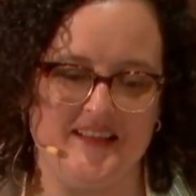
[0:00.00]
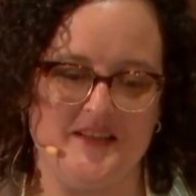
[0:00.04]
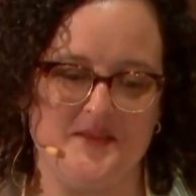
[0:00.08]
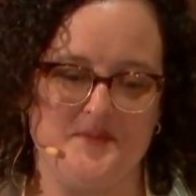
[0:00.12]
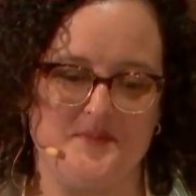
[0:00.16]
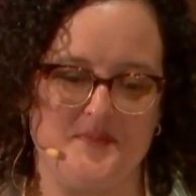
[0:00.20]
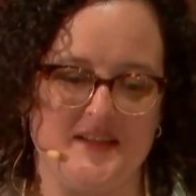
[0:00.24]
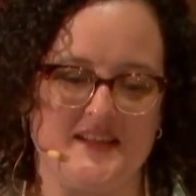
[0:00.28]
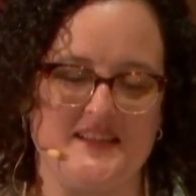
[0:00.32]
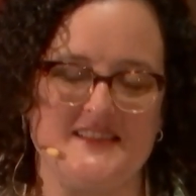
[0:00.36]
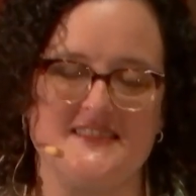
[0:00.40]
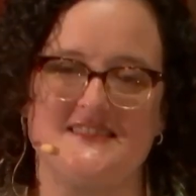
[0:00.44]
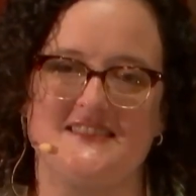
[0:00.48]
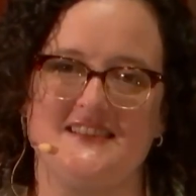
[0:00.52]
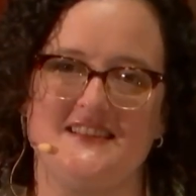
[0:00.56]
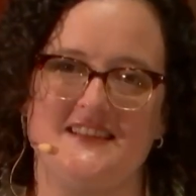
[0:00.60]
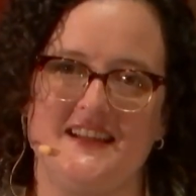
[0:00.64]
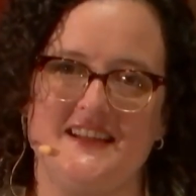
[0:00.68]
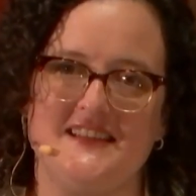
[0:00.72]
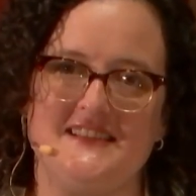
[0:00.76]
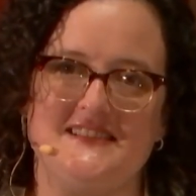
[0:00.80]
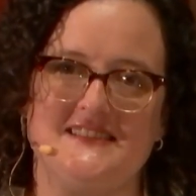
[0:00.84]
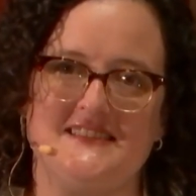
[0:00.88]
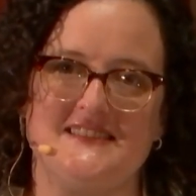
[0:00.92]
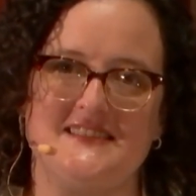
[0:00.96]
Because
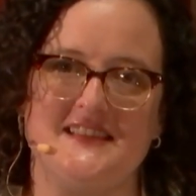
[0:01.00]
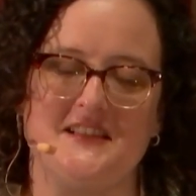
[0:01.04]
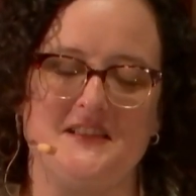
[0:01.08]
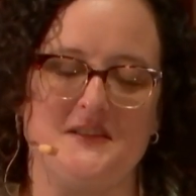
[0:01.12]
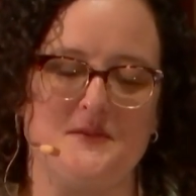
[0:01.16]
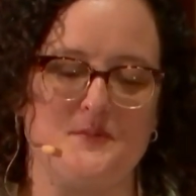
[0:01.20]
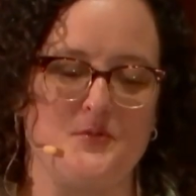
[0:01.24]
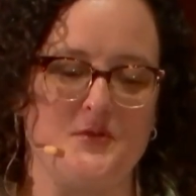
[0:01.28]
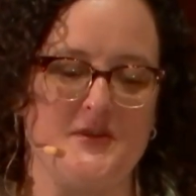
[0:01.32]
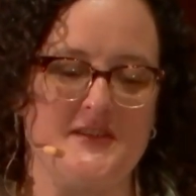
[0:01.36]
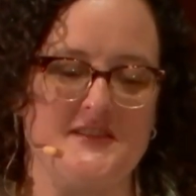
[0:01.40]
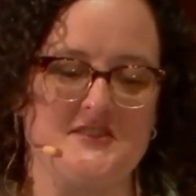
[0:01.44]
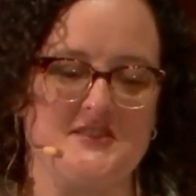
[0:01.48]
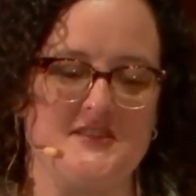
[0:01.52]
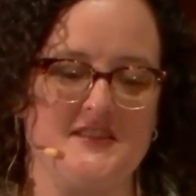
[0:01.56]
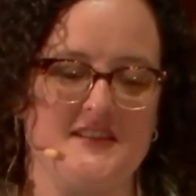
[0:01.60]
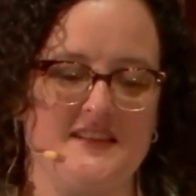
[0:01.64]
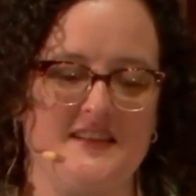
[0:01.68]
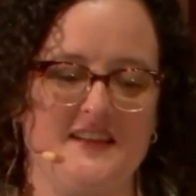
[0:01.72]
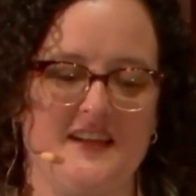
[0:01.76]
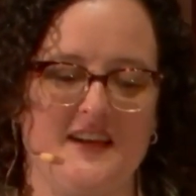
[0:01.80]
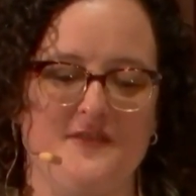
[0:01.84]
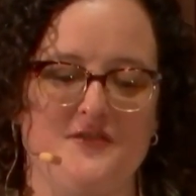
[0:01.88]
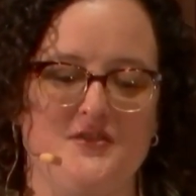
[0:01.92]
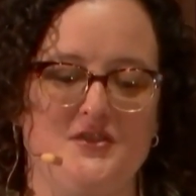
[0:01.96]
tonight's
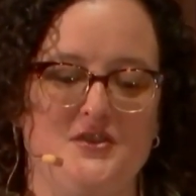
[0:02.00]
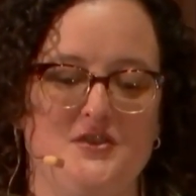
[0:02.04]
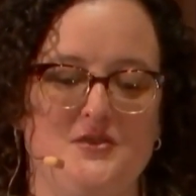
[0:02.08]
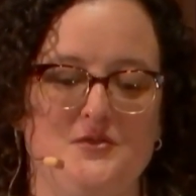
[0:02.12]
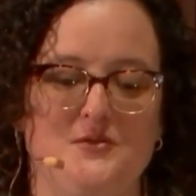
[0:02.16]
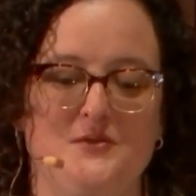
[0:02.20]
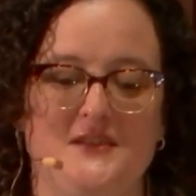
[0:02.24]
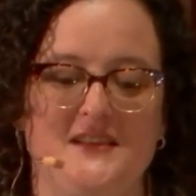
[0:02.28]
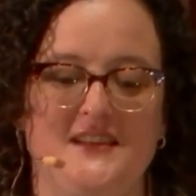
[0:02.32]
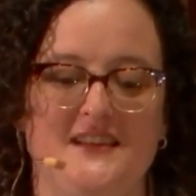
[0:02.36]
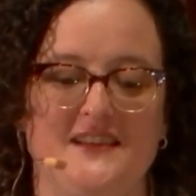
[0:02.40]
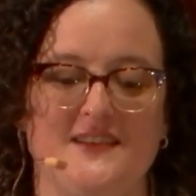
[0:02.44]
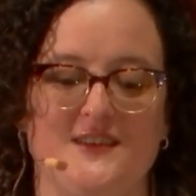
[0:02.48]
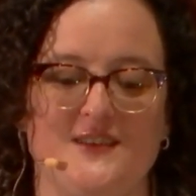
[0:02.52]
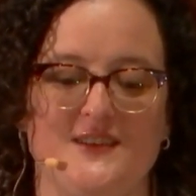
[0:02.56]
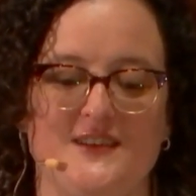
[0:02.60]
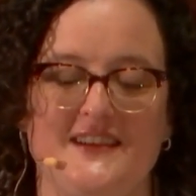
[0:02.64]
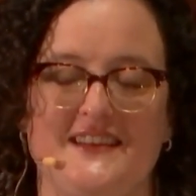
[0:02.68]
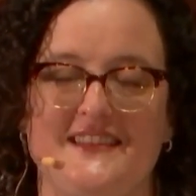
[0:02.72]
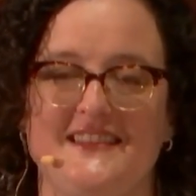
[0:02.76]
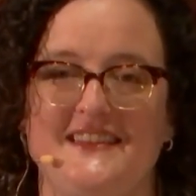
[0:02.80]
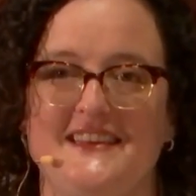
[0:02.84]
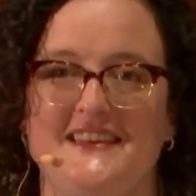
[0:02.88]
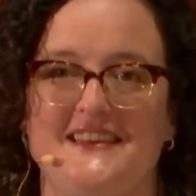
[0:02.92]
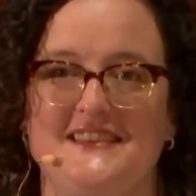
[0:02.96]
celebration of a new year
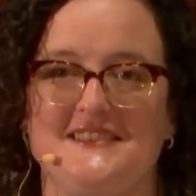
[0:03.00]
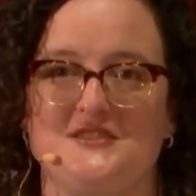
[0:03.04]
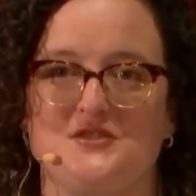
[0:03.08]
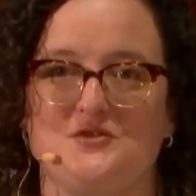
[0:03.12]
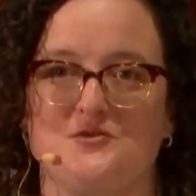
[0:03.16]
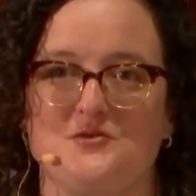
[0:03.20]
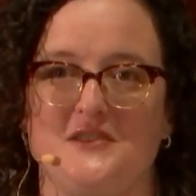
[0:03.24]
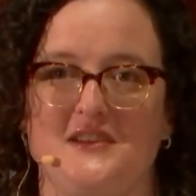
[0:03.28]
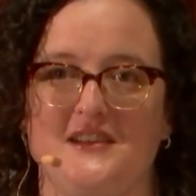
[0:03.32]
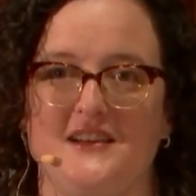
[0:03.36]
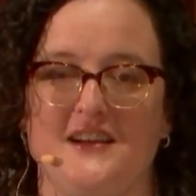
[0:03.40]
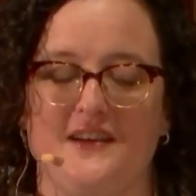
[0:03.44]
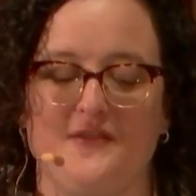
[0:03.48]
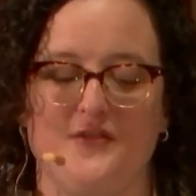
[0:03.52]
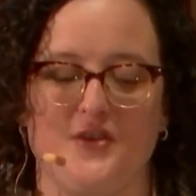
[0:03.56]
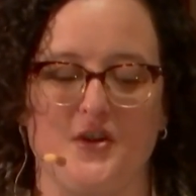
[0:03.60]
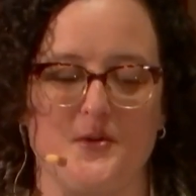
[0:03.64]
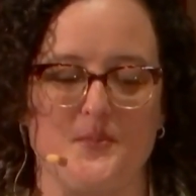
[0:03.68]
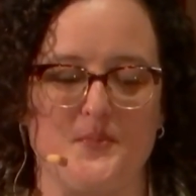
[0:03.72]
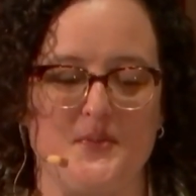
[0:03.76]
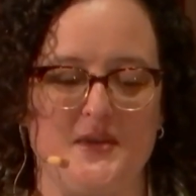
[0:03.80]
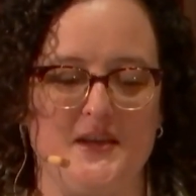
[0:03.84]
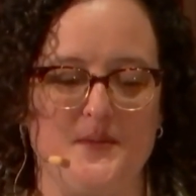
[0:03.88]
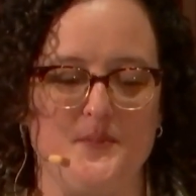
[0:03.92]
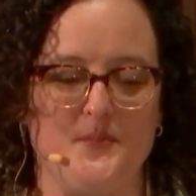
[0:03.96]
in the history of our
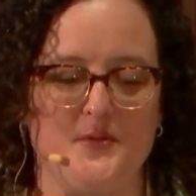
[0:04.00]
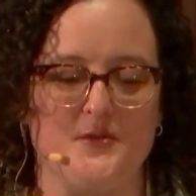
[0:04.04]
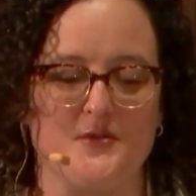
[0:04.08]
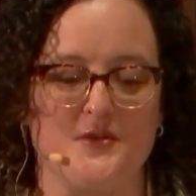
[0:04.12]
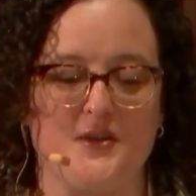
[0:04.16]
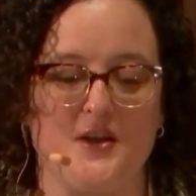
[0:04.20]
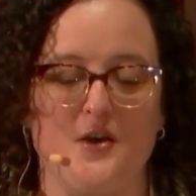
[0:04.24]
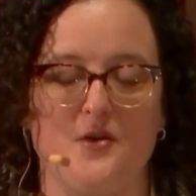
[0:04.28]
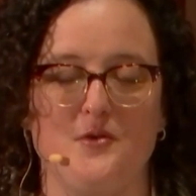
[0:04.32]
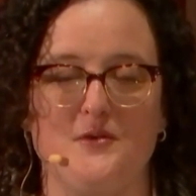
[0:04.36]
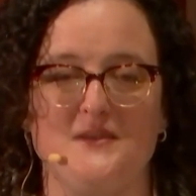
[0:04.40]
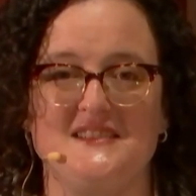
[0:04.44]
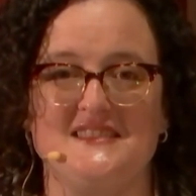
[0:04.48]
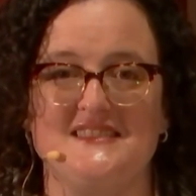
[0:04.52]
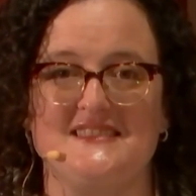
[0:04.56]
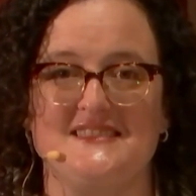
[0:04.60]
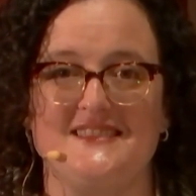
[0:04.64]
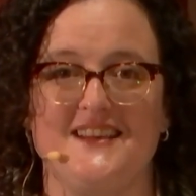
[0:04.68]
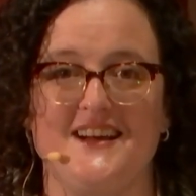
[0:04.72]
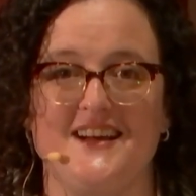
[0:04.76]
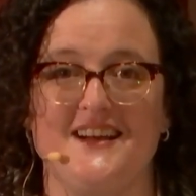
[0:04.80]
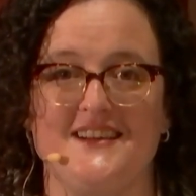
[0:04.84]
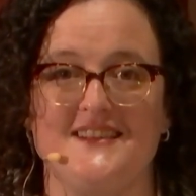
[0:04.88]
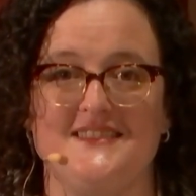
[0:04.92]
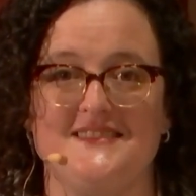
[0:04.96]
people
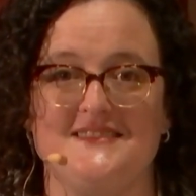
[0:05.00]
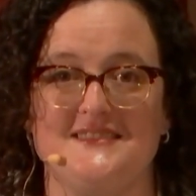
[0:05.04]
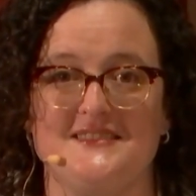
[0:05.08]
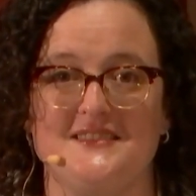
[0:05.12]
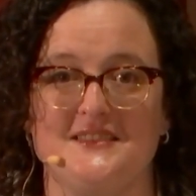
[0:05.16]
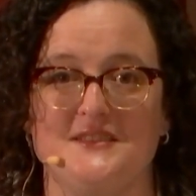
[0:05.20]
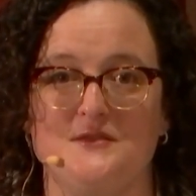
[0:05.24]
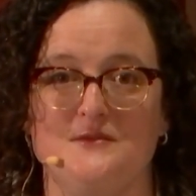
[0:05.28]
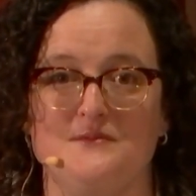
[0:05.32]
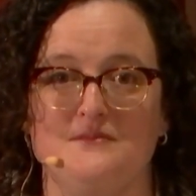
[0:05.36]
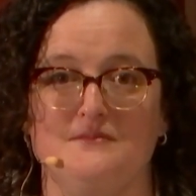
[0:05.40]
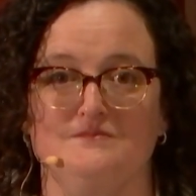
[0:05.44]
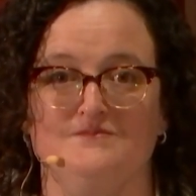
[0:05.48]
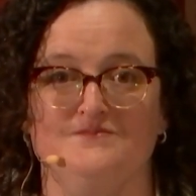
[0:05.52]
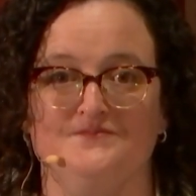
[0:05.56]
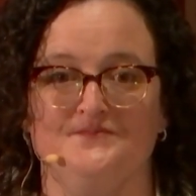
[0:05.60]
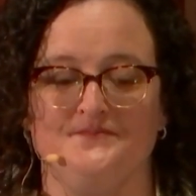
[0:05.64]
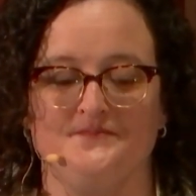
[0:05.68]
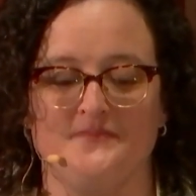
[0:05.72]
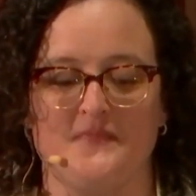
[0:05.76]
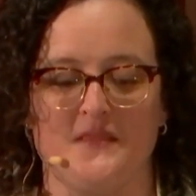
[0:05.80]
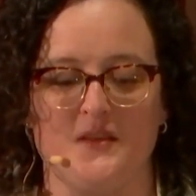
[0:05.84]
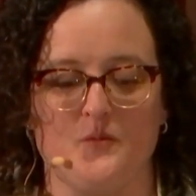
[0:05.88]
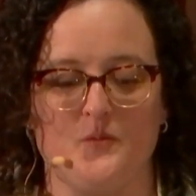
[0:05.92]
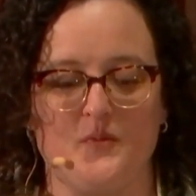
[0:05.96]
coincides
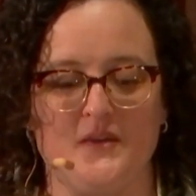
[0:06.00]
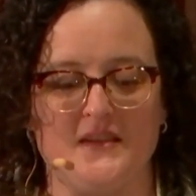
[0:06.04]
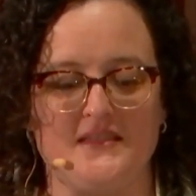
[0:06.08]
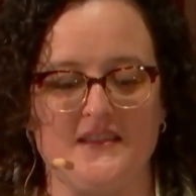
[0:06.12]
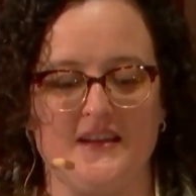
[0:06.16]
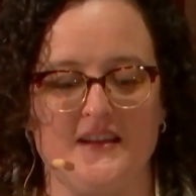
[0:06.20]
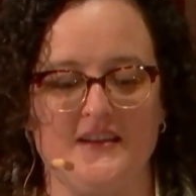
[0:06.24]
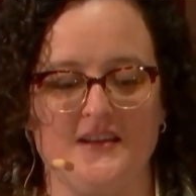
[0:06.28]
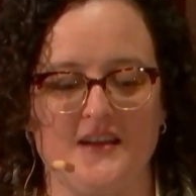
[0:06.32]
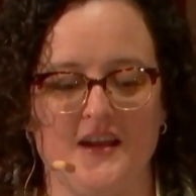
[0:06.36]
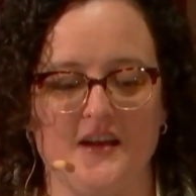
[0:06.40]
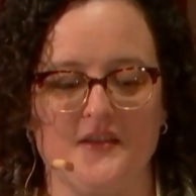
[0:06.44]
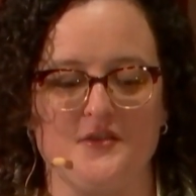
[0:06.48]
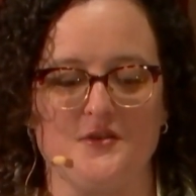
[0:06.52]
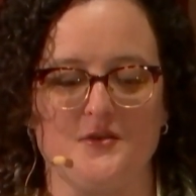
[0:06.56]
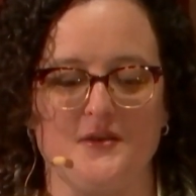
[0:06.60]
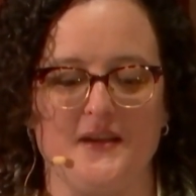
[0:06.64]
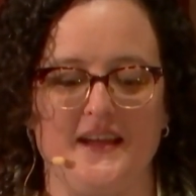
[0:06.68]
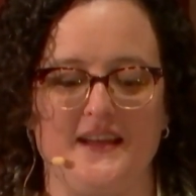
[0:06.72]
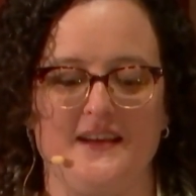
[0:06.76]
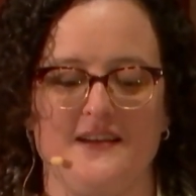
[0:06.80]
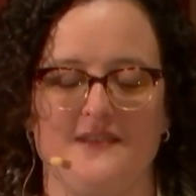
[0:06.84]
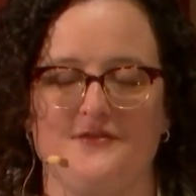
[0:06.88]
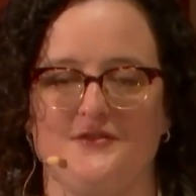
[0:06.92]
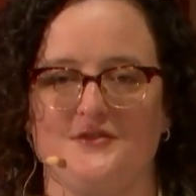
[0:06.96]
with another
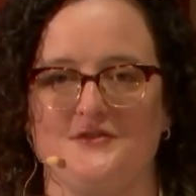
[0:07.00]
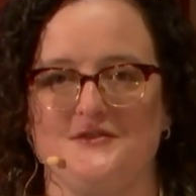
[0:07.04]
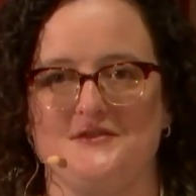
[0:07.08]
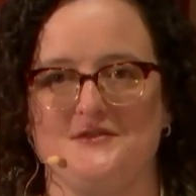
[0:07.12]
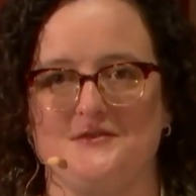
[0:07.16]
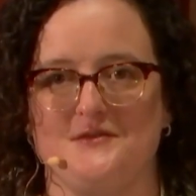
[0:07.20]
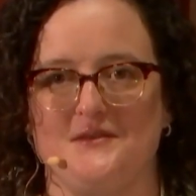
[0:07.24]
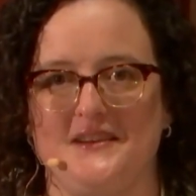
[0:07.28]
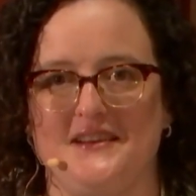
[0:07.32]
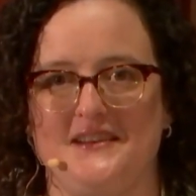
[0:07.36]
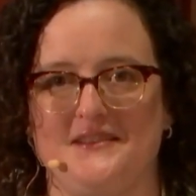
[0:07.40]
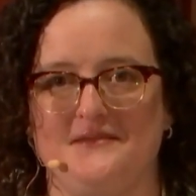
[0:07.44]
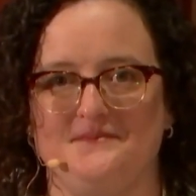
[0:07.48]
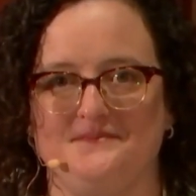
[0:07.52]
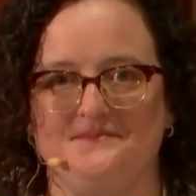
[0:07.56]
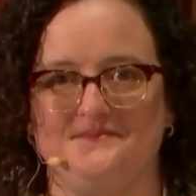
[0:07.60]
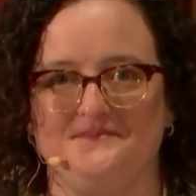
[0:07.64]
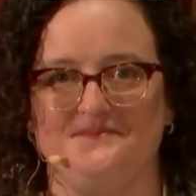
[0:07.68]
anniversary.